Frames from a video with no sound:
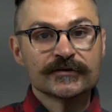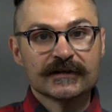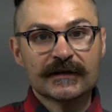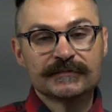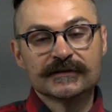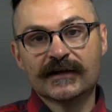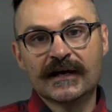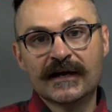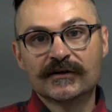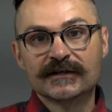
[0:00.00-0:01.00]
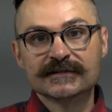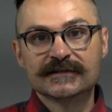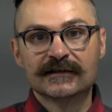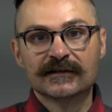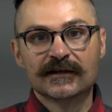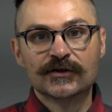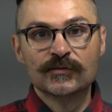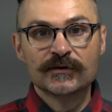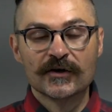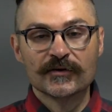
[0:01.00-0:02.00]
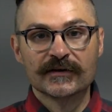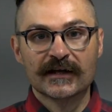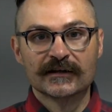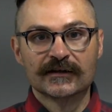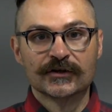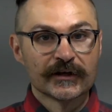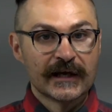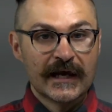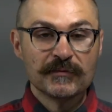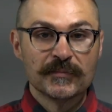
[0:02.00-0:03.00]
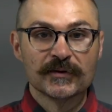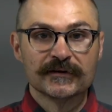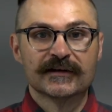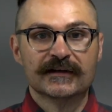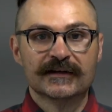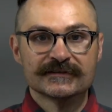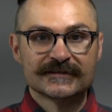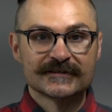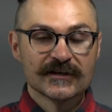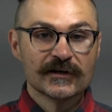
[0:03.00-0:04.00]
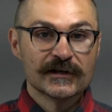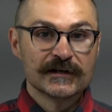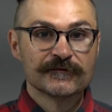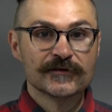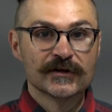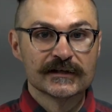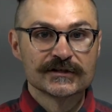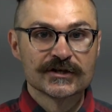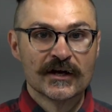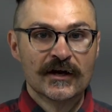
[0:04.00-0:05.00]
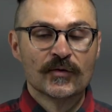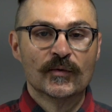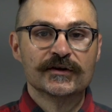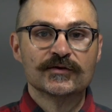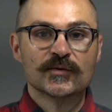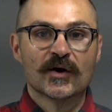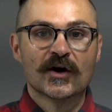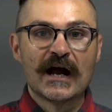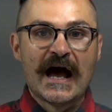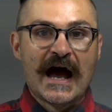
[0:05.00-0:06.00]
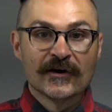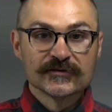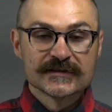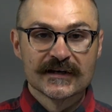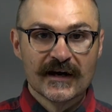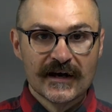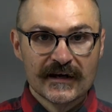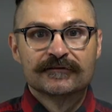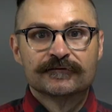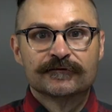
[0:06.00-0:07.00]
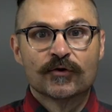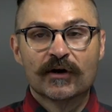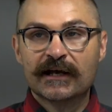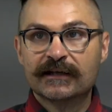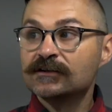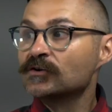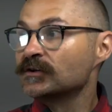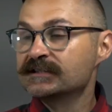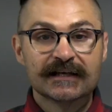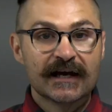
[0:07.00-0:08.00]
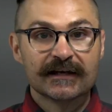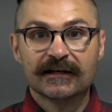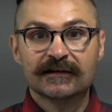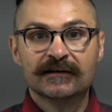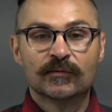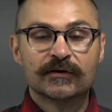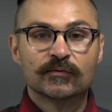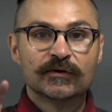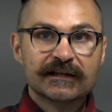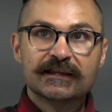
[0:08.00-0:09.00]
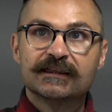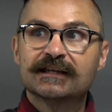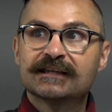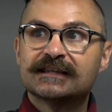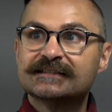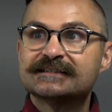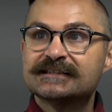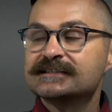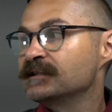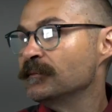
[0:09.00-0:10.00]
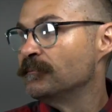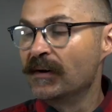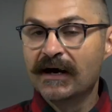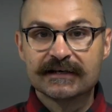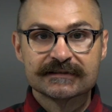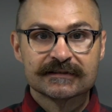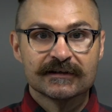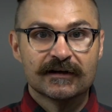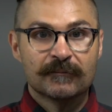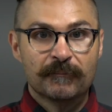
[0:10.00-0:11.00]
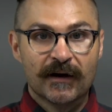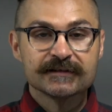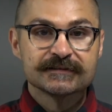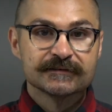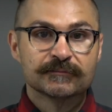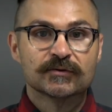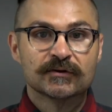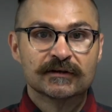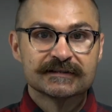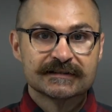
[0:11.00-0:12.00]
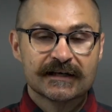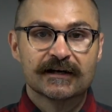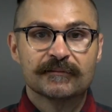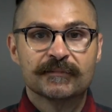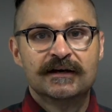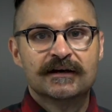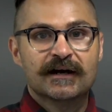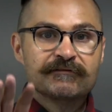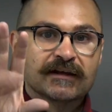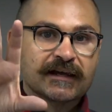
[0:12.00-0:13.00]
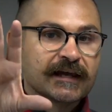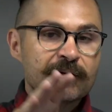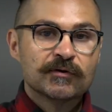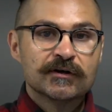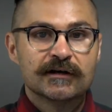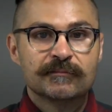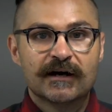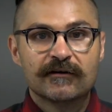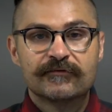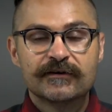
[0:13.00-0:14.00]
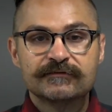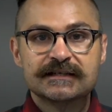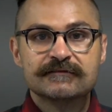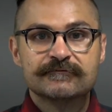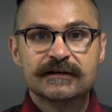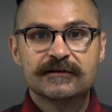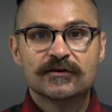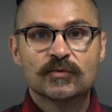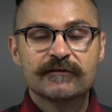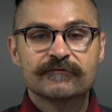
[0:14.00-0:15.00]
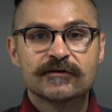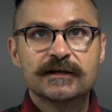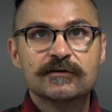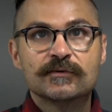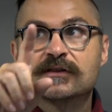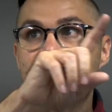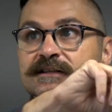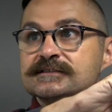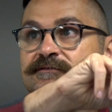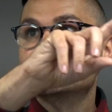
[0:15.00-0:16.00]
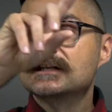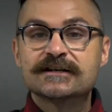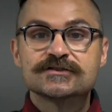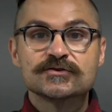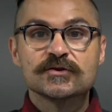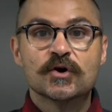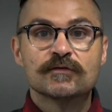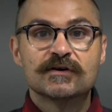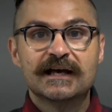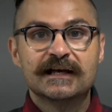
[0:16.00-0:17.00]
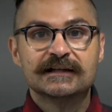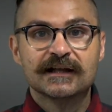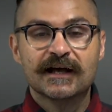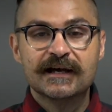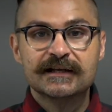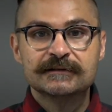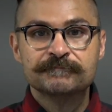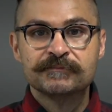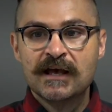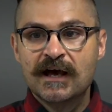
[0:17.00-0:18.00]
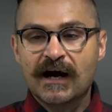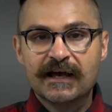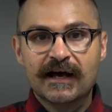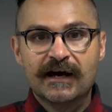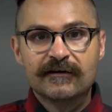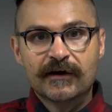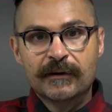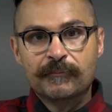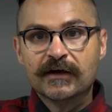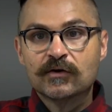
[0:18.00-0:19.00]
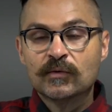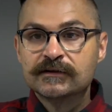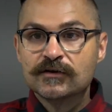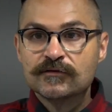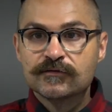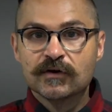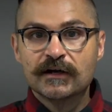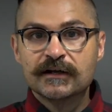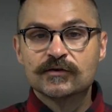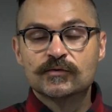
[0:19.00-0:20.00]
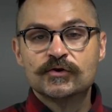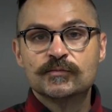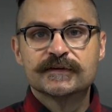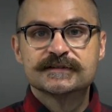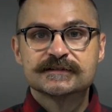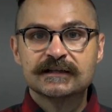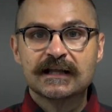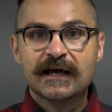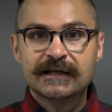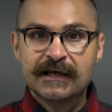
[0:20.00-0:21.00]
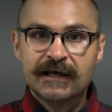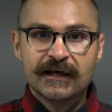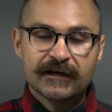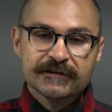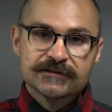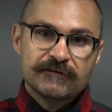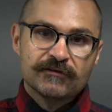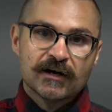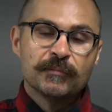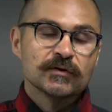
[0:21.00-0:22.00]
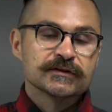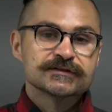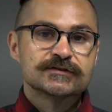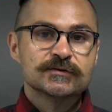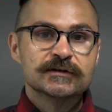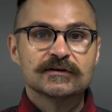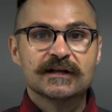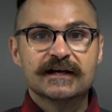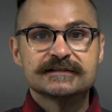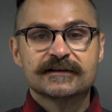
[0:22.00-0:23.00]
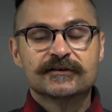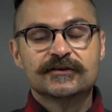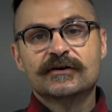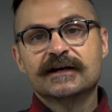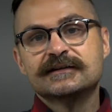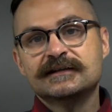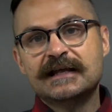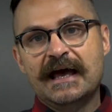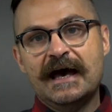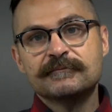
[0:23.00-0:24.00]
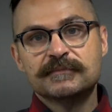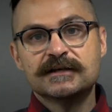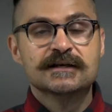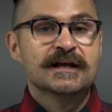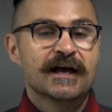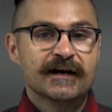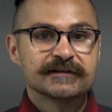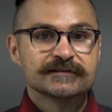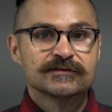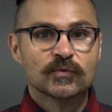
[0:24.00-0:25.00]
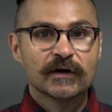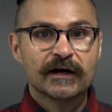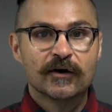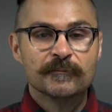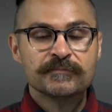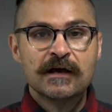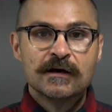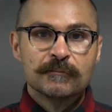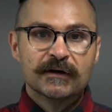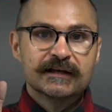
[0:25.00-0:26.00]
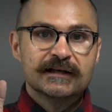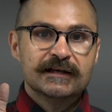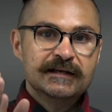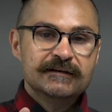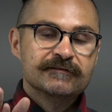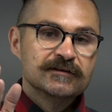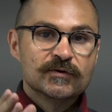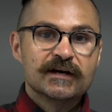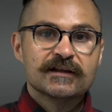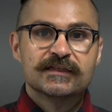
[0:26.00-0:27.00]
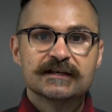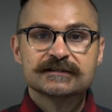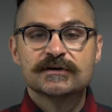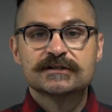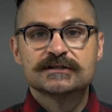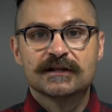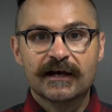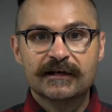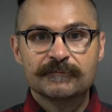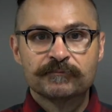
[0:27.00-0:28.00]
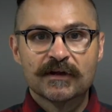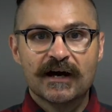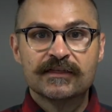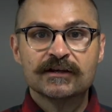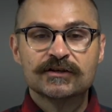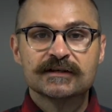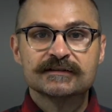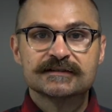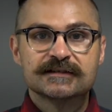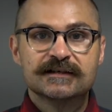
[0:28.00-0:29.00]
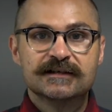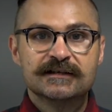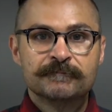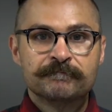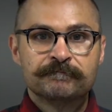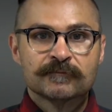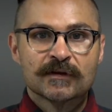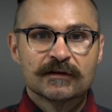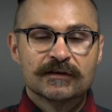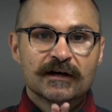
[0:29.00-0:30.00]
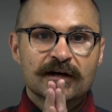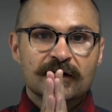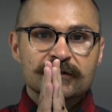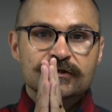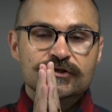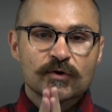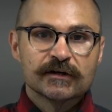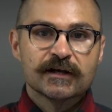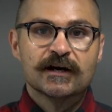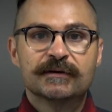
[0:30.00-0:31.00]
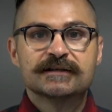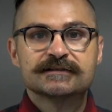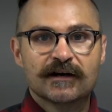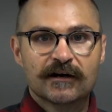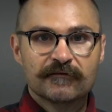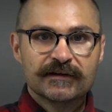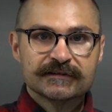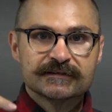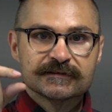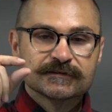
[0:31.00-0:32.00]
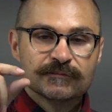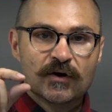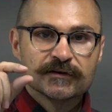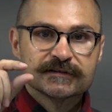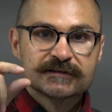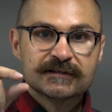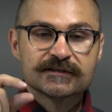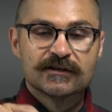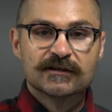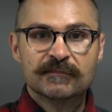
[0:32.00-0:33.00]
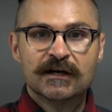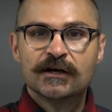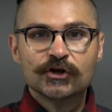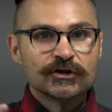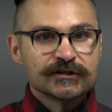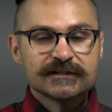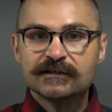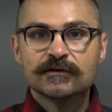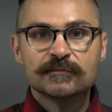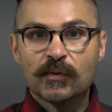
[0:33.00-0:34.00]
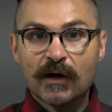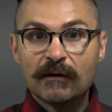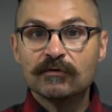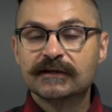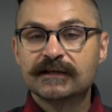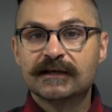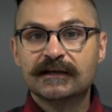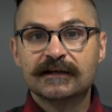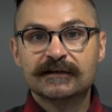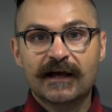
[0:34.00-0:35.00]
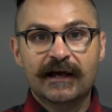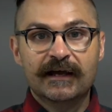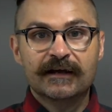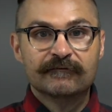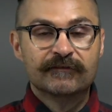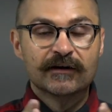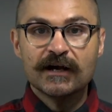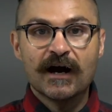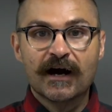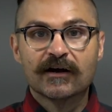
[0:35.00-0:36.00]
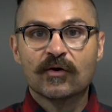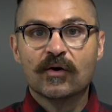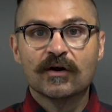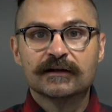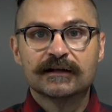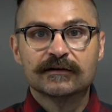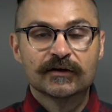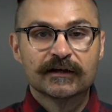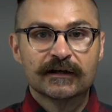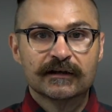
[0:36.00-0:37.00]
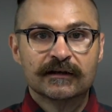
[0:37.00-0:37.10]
types of cameras, then you know that you're capable of getting stunning footage when you are outside. For an indoor setting, we really think this is the best possible setup. I have the camera about 15 feet away from me with lots of natural overhead lighting. I have a big window flooding the room with sunlight. And I also have a couple of studio lights that are directed at me as well. But even with this much light, I think you can see the shortcomings of this small sensor. You're still probably getting a very high quality looking